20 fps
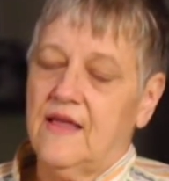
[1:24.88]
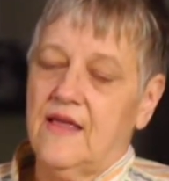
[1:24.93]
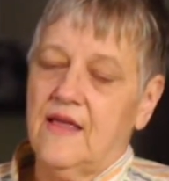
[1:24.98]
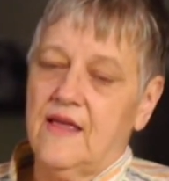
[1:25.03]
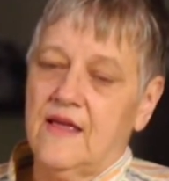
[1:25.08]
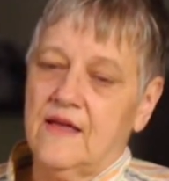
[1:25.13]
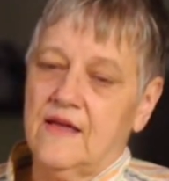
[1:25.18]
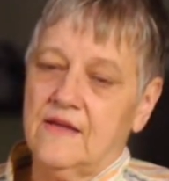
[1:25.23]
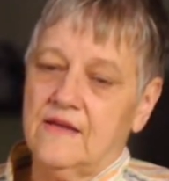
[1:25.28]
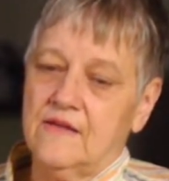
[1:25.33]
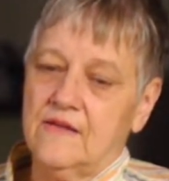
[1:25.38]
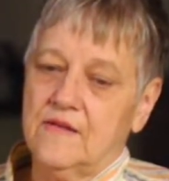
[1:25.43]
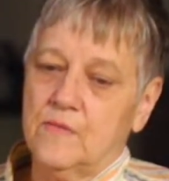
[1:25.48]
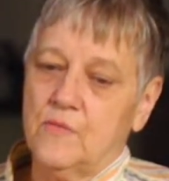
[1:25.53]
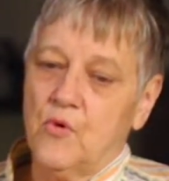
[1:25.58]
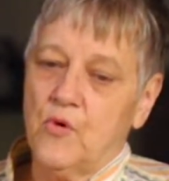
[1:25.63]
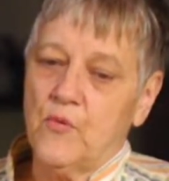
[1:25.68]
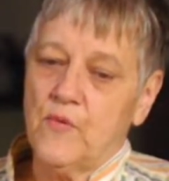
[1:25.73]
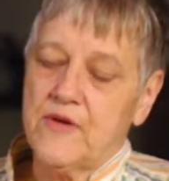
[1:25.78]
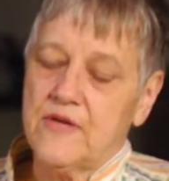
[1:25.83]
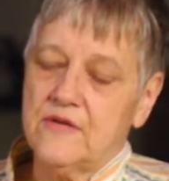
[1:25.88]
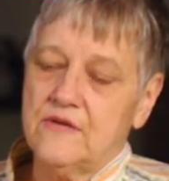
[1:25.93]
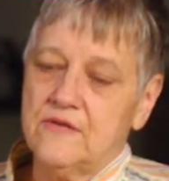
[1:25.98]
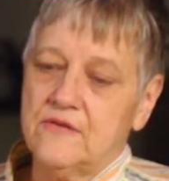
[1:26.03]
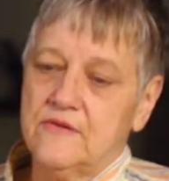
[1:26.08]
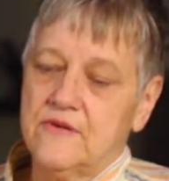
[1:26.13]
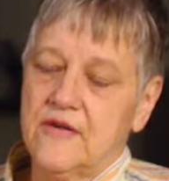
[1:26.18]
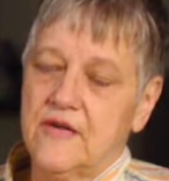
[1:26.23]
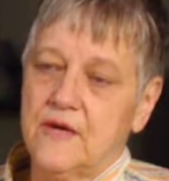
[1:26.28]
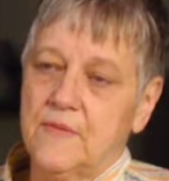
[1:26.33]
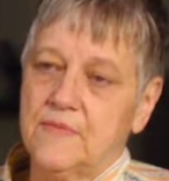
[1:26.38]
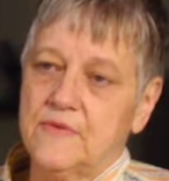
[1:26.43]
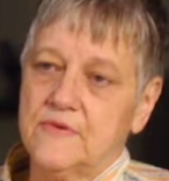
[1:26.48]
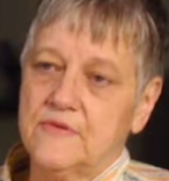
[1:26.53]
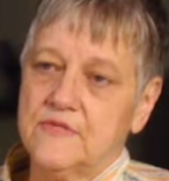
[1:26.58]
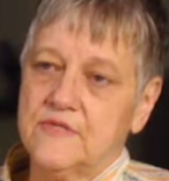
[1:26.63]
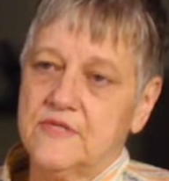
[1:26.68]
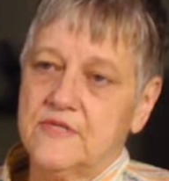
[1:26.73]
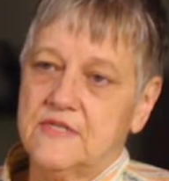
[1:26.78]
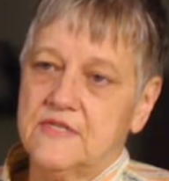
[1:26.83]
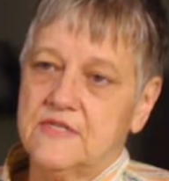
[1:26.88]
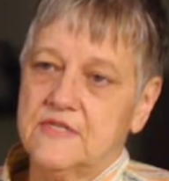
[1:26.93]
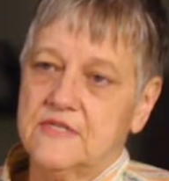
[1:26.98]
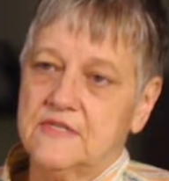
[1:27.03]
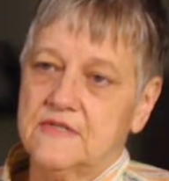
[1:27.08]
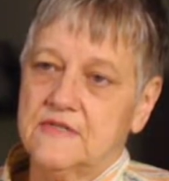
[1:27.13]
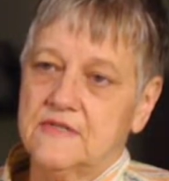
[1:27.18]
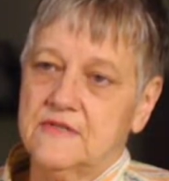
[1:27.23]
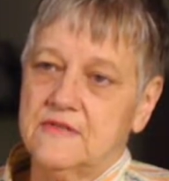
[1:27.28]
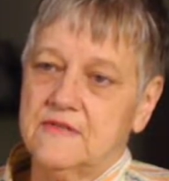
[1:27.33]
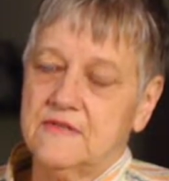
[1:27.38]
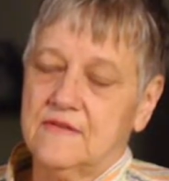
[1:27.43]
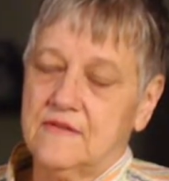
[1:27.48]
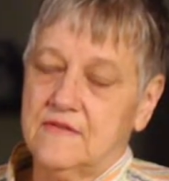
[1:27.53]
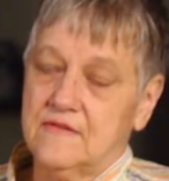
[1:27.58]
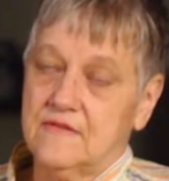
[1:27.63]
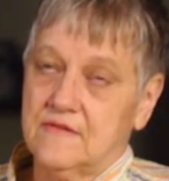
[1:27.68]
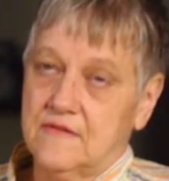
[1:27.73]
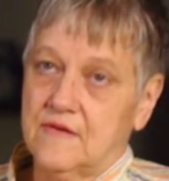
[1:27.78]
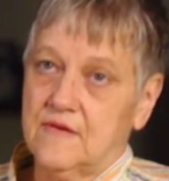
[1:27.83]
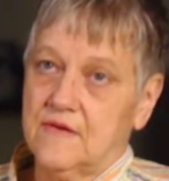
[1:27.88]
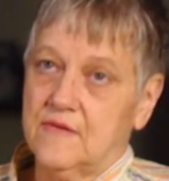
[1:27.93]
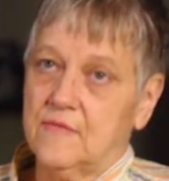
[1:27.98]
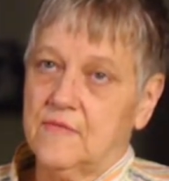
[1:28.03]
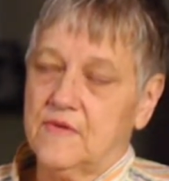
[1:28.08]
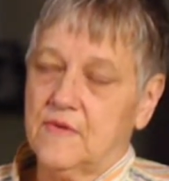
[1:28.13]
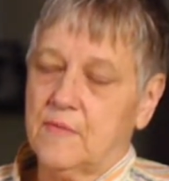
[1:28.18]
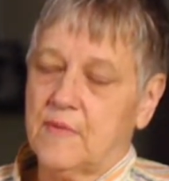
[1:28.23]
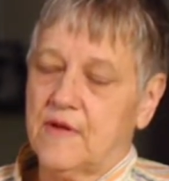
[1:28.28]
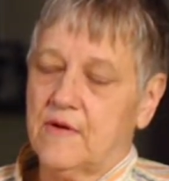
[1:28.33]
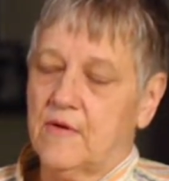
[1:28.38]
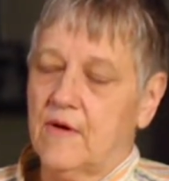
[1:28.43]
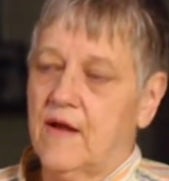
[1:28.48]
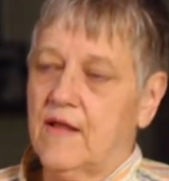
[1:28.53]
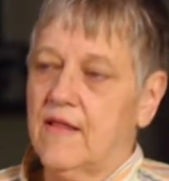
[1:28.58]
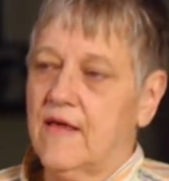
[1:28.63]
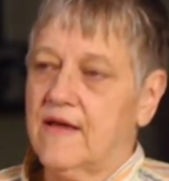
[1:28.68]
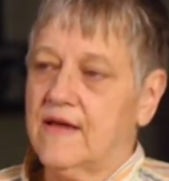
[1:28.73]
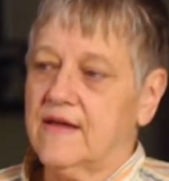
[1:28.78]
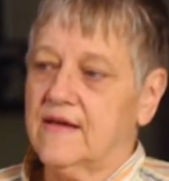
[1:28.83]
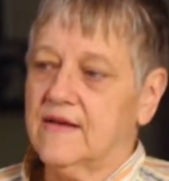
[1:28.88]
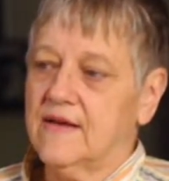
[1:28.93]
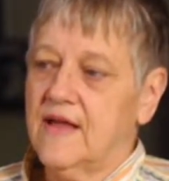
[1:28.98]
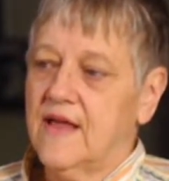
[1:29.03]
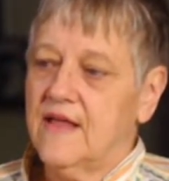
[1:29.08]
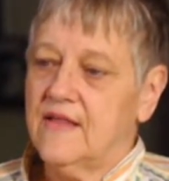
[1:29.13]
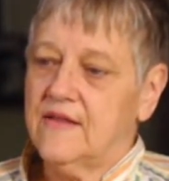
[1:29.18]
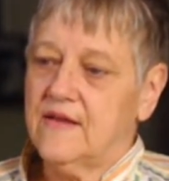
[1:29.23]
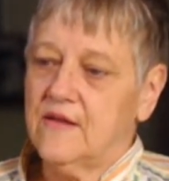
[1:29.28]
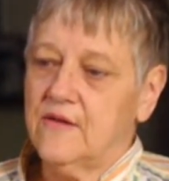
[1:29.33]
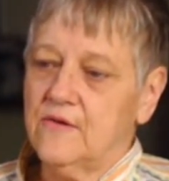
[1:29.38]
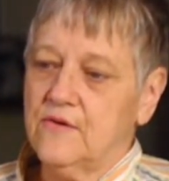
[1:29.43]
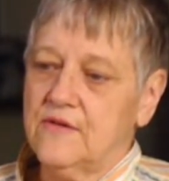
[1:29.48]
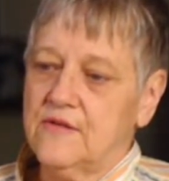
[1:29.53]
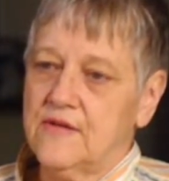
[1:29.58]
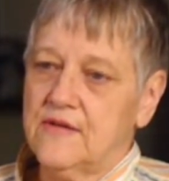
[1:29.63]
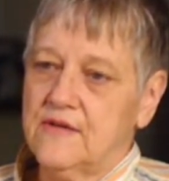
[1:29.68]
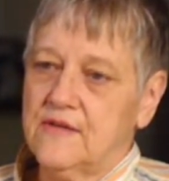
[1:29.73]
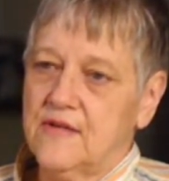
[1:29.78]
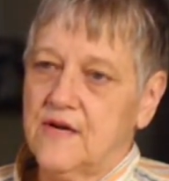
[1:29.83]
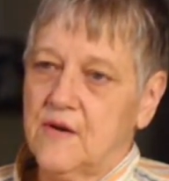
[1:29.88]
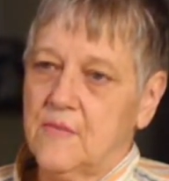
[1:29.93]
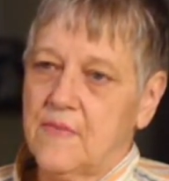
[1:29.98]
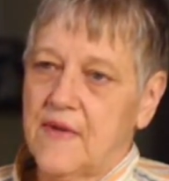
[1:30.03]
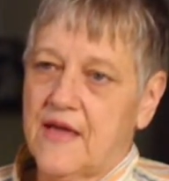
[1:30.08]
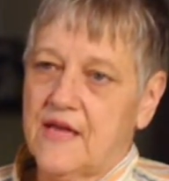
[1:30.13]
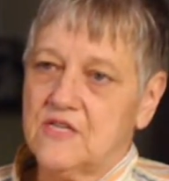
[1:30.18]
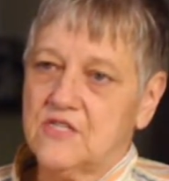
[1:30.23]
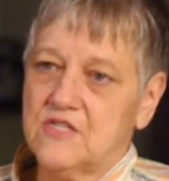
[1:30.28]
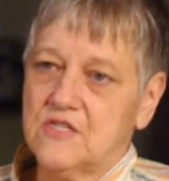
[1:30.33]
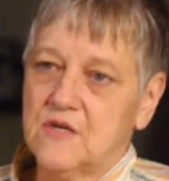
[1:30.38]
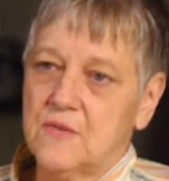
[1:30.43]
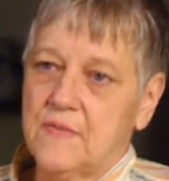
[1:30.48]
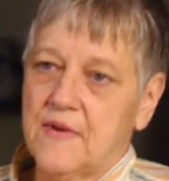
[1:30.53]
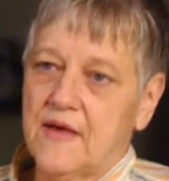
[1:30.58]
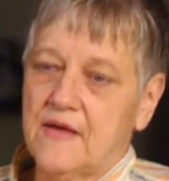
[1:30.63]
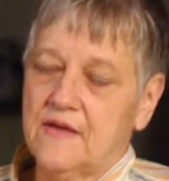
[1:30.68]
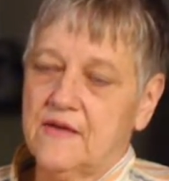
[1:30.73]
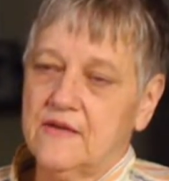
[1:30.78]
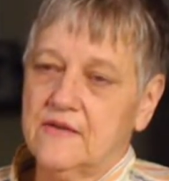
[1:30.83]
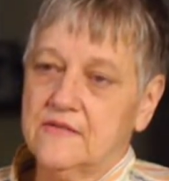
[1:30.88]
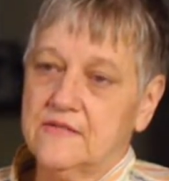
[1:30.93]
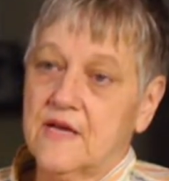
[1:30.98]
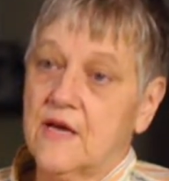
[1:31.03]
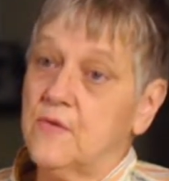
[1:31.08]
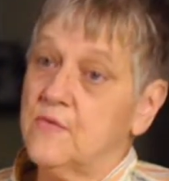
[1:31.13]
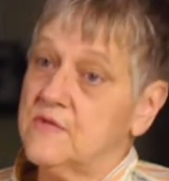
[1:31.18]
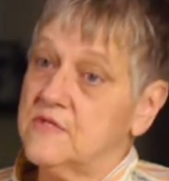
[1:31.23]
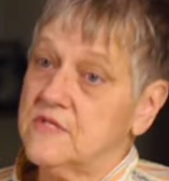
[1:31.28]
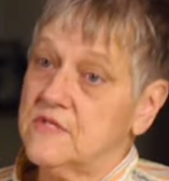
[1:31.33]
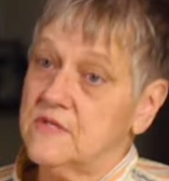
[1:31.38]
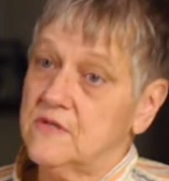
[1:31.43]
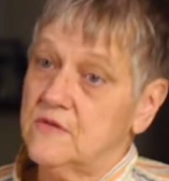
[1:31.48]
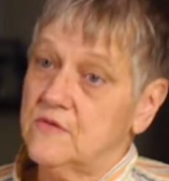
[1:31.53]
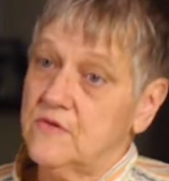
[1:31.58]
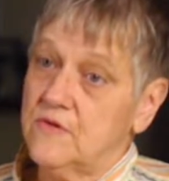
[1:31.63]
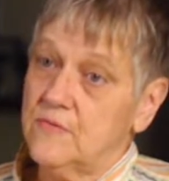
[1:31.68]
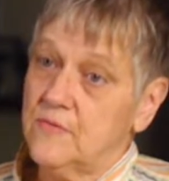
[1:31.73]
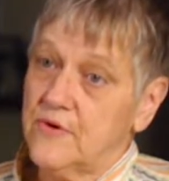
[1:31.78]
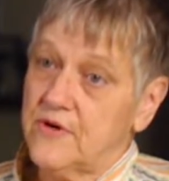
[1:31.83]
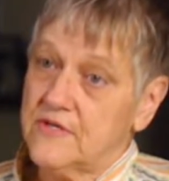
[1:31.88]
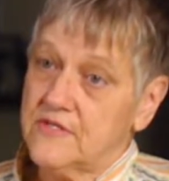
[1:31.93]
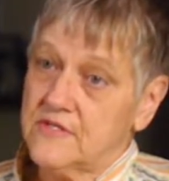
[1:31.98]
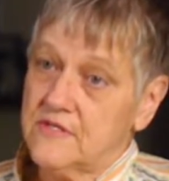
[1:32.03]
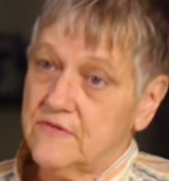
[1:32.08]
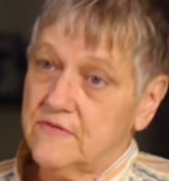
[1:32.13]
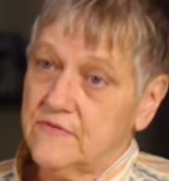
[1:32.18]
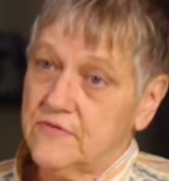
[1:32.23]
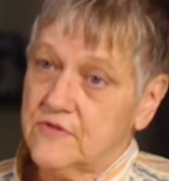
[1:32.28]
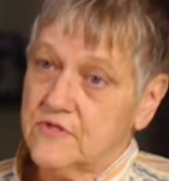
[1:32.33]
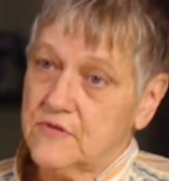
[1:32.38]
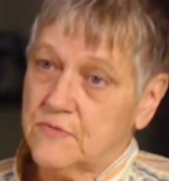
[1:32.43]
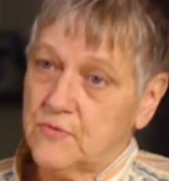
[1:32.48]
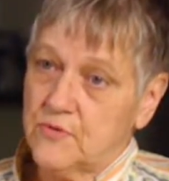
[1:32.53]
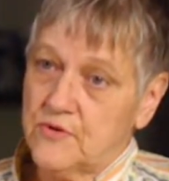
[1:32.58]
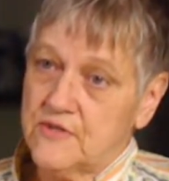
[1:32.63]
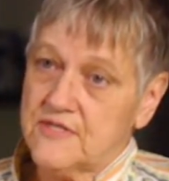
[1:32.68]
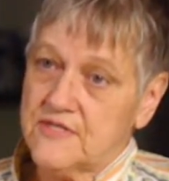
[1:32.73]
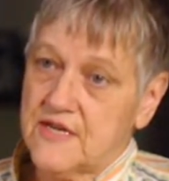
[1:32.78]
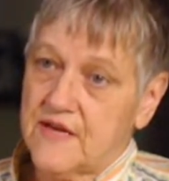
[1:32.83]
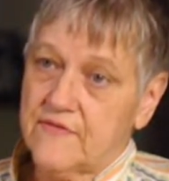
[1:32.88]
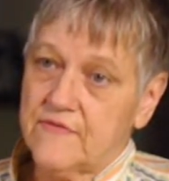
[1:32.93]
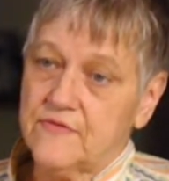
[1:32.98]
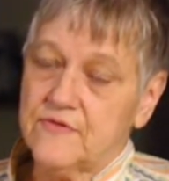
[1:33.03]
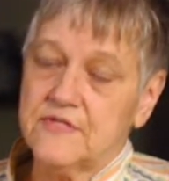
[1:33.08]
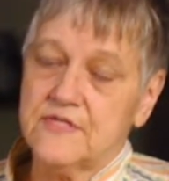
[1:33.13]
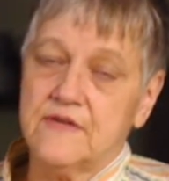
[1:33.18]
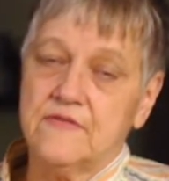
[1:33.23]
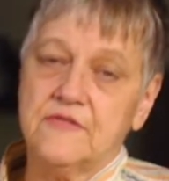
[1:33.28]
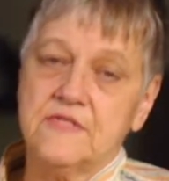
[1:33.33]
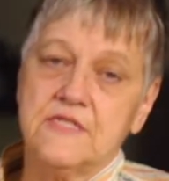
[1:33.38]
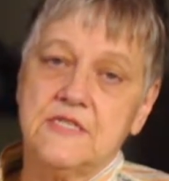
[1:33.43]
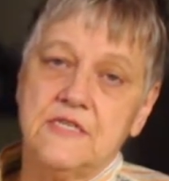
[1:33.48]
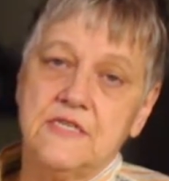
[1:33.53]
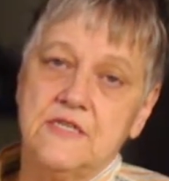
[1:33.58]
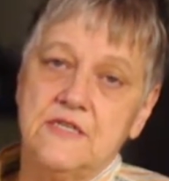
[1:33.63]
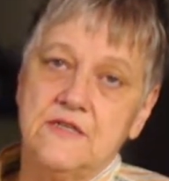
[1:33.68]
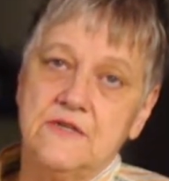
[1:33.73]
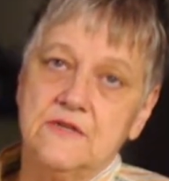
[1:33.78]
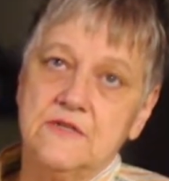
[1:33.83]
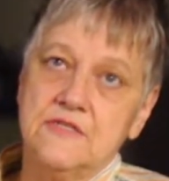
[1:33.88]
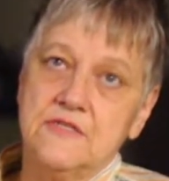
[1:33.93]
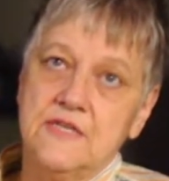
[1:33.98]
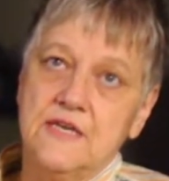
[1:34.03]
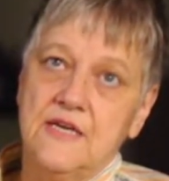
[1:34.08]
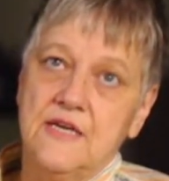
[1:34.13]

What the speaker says: And the more we can do to help those kids, the better I like it. The other thing that I'm passionate about is I was the union president for support staff for 17 years.